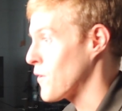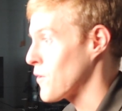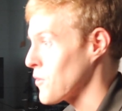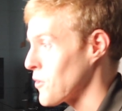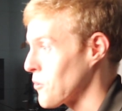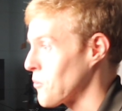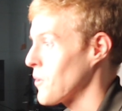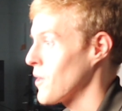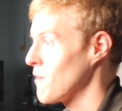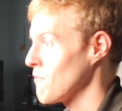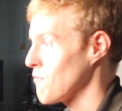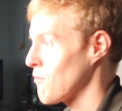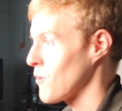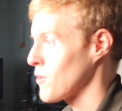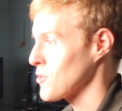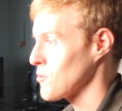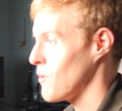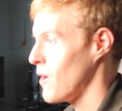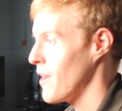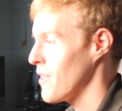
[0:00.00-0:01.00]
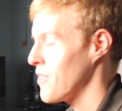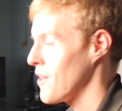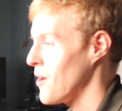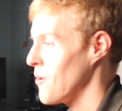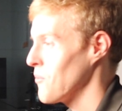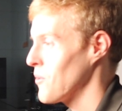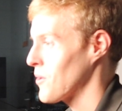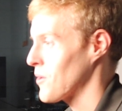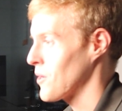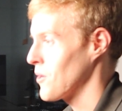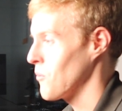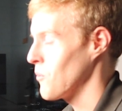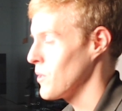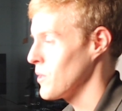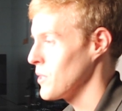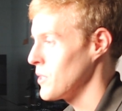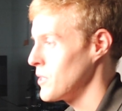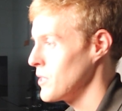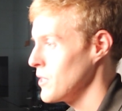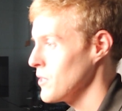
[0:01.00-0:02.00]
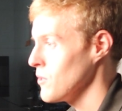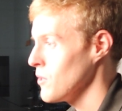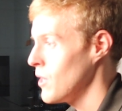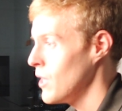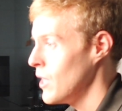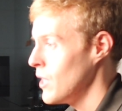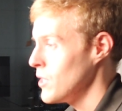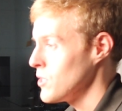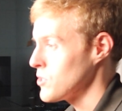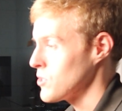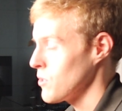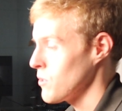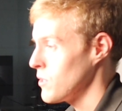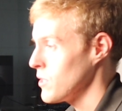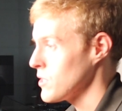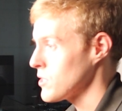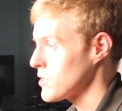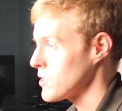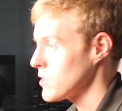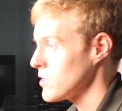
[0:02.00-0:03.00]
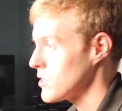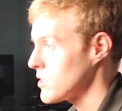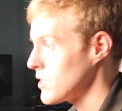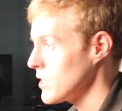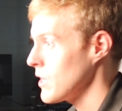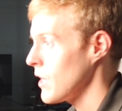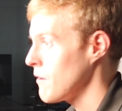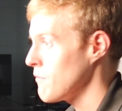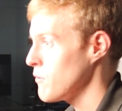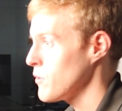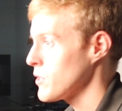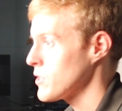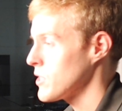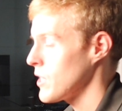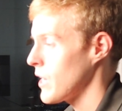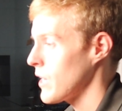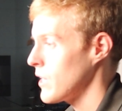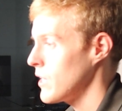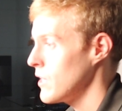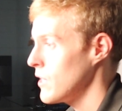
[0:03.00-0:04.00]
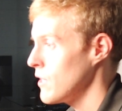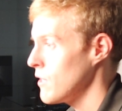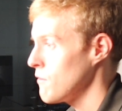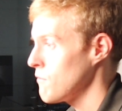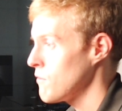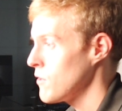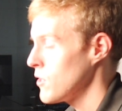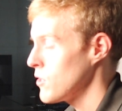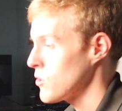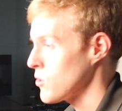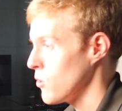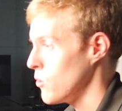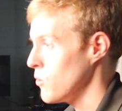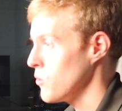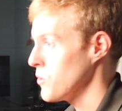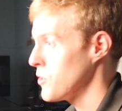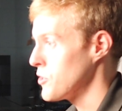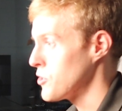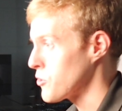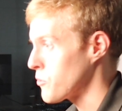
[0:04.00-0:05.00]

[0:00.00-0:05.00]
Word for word: further reinforced why I thought we were gonna win the deal. So this C-level executive told the